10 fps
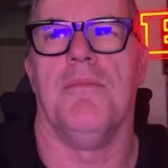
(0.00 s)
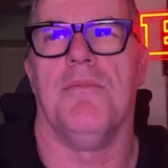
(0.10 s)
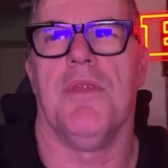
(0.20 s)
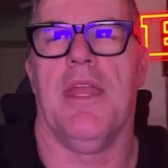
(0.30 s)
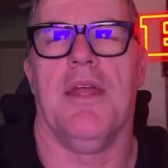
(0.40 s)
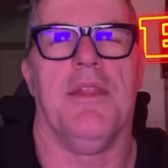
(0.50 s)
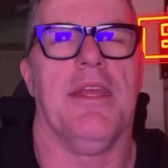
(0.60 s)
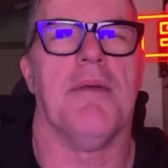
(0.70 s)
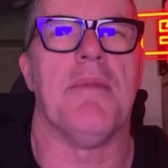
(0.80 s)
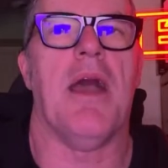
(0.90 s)
And
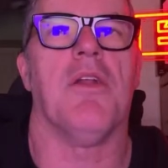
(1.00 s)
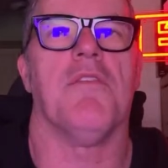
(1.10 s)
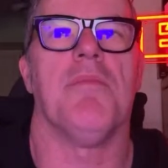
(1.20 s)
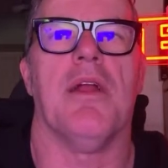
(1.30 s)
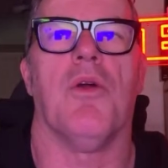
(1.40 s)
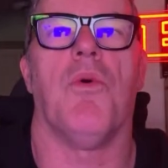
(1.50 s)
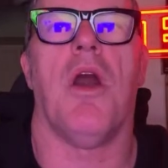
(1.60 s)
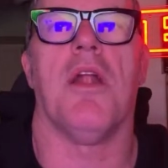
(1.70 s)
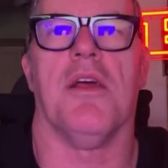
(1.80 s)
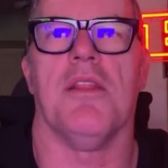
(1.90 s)
the amount of
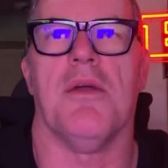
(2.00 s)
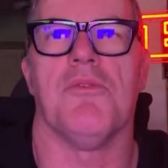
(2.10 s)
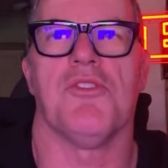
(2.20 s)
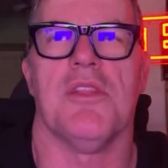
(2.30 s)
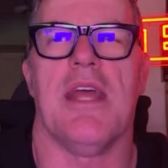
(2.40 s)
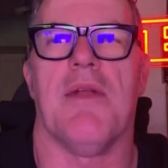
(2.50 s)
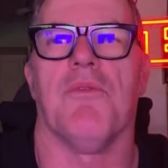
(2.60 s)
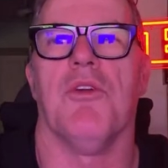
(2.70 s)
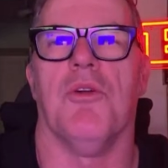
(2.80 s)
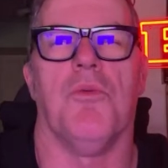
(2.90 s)
marijuana that was in that
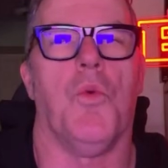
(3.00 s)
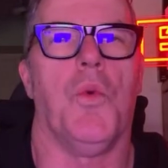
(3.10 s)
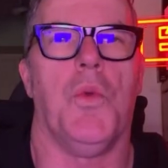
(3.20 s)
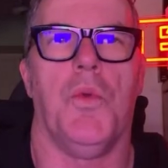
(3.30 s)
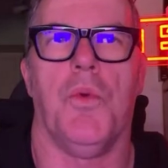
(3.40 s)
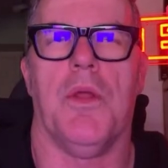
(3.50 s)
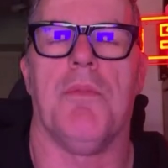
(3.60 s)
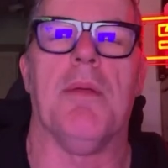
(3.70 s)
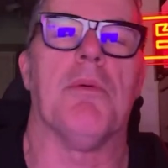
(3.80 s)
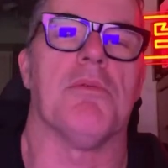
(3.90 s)
room, and
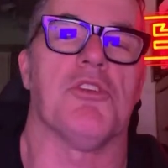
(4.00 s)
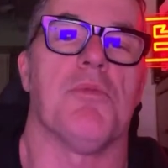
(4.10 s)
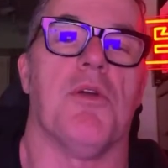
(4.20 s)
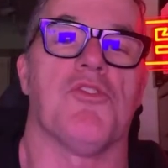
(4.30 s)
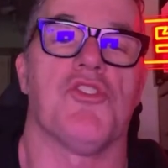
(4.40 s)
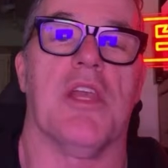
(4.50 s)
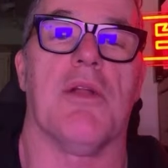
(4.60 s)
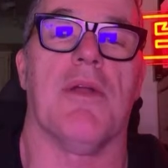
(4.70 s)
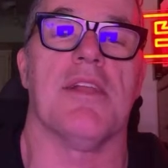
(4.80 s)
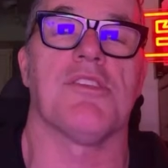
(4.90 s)
people would smoke
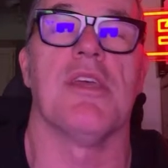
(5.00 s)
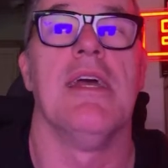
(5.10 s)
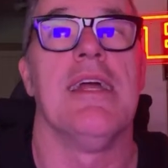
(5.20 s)
cigarettes.